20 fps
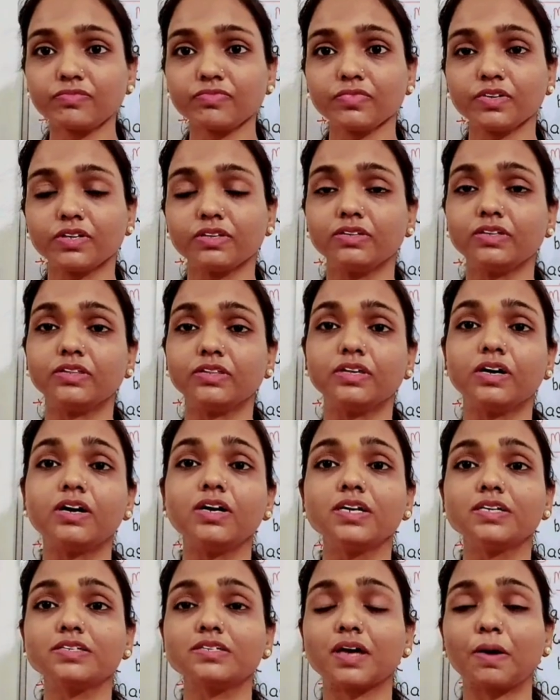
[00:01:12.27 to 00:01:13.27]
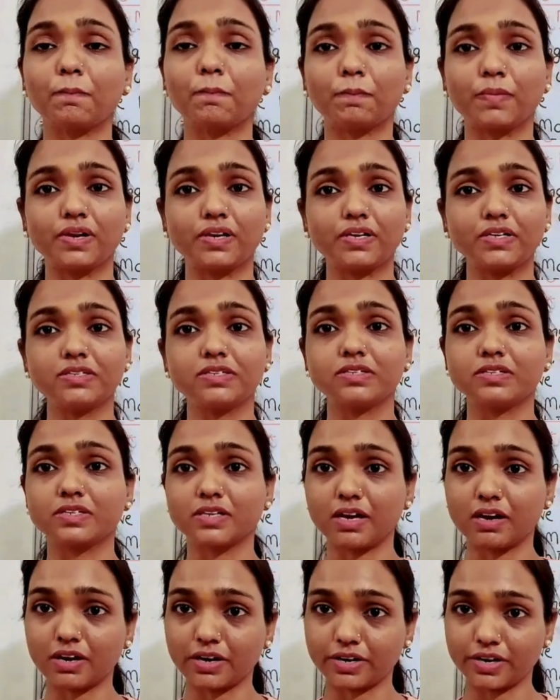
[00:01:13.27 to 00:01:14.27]
The third example is
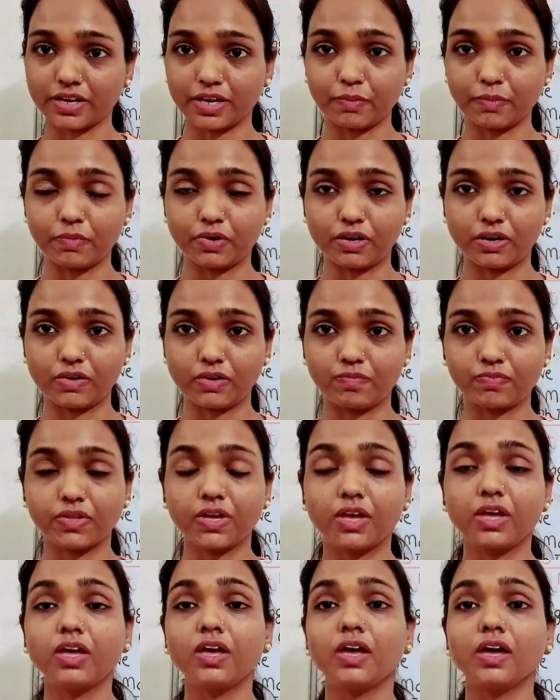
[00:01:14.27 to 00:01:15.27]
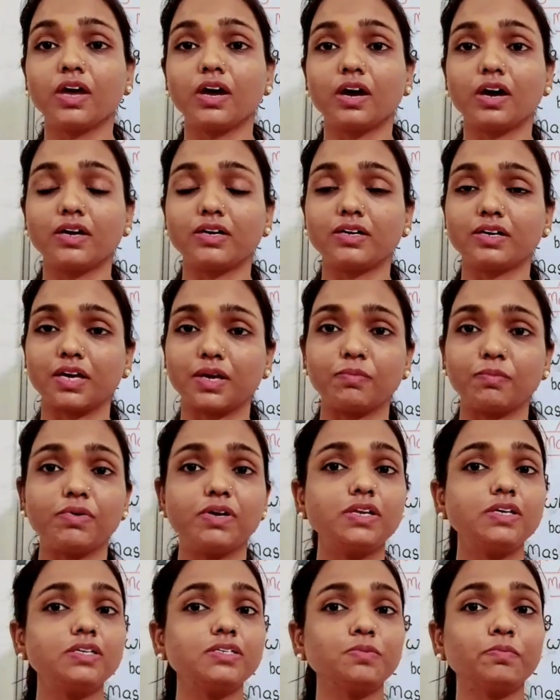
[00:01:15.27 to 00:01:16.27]
a table. A table
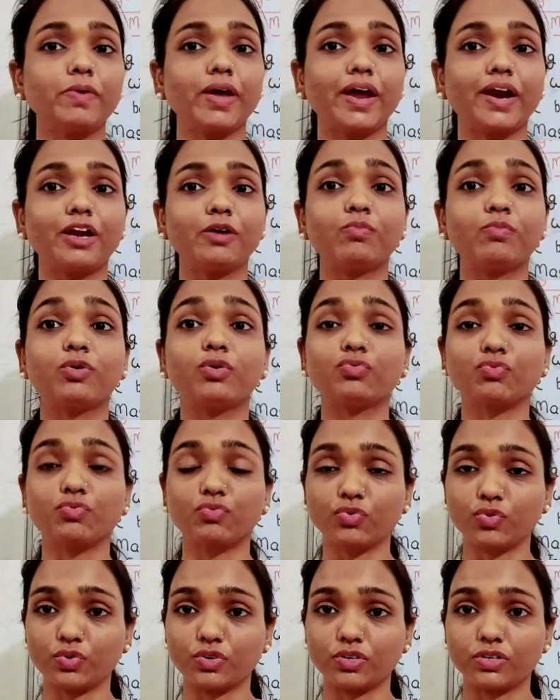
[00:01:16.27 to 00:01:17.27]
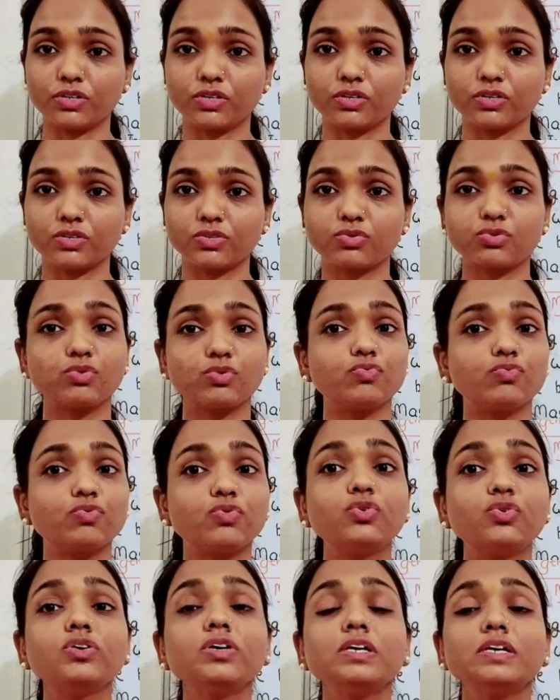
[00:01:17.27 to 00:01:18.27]
is made up of wood. So
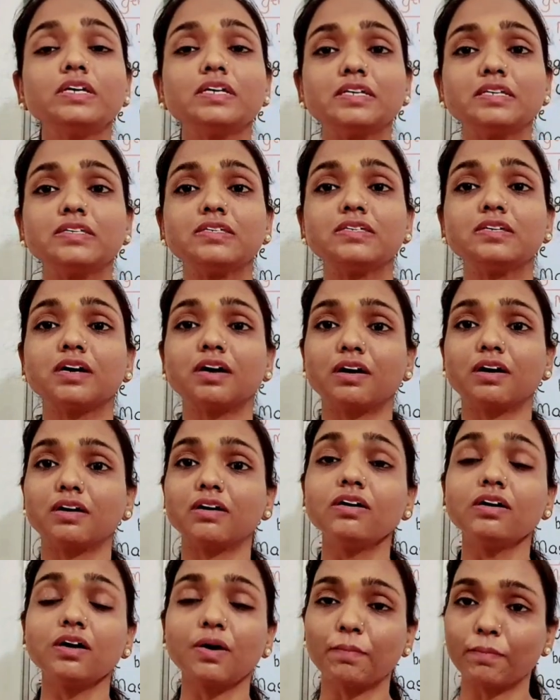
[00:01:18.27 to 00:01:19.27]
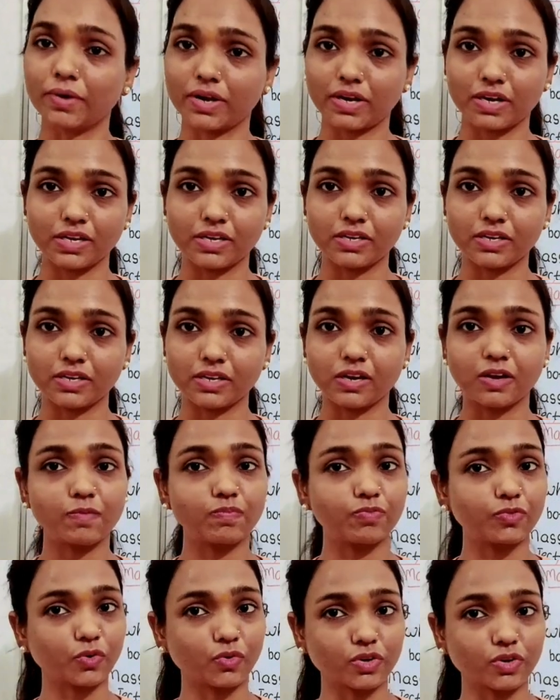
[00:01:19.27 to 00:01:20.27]
wood is a material,
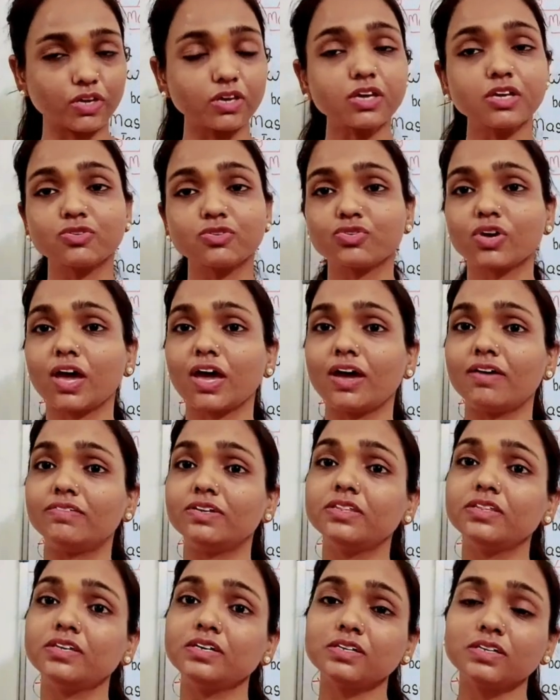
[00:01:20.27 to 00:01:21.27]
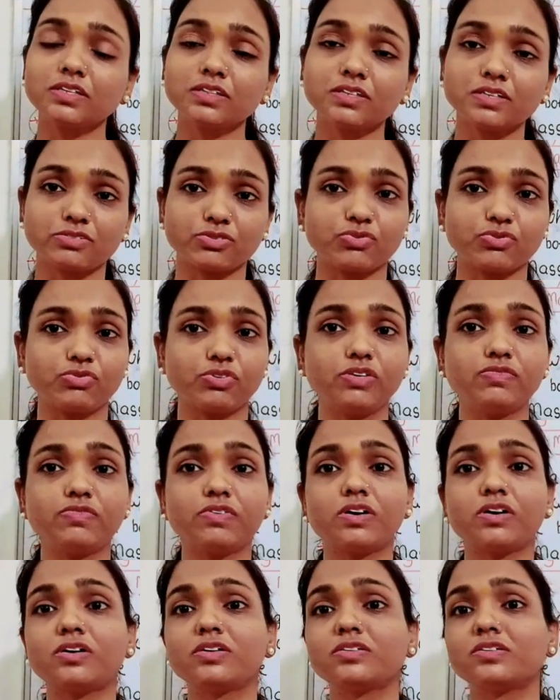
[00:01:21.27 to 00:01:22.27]
okay. So everything in this
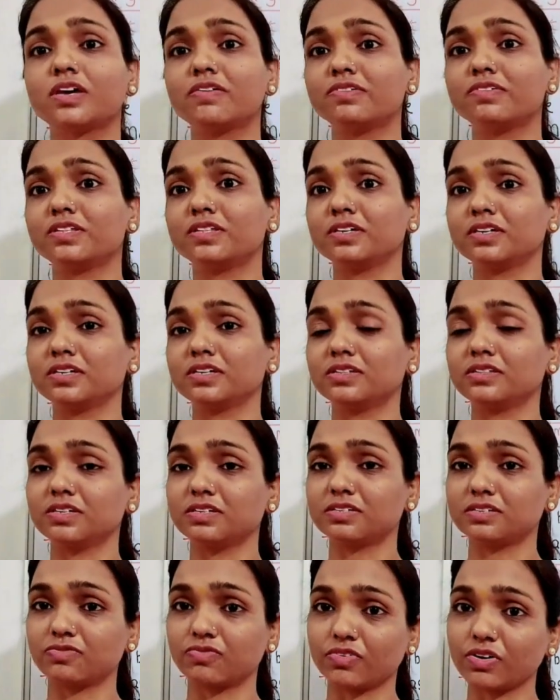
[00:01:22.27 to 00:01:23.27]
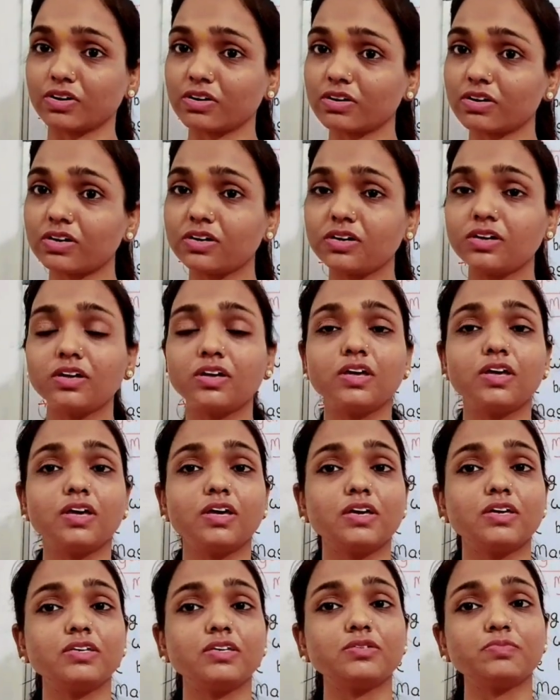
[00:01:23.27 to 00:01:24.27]
universe, everything in this world
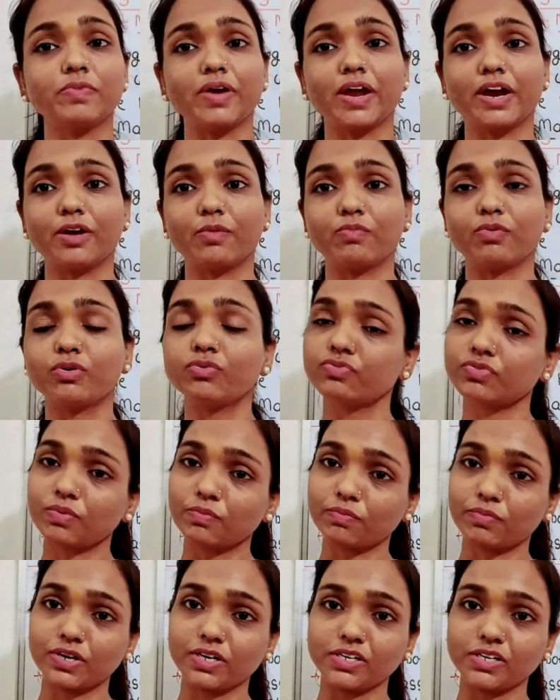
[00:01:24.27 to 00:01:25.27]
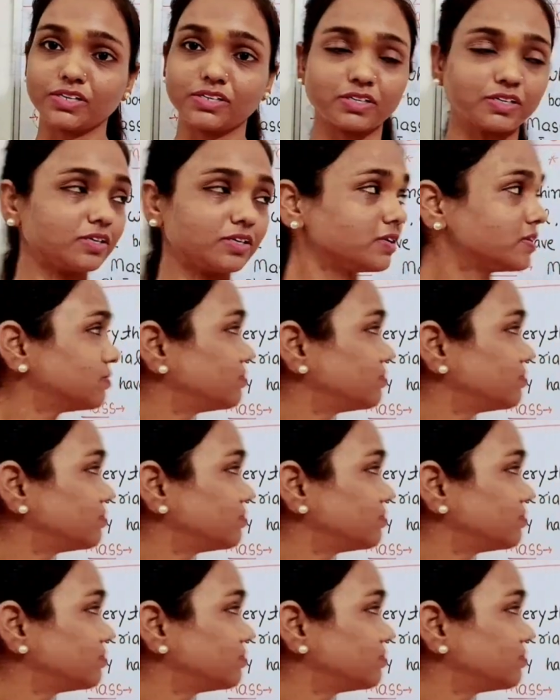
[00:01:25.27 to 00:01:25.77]
is made up of material.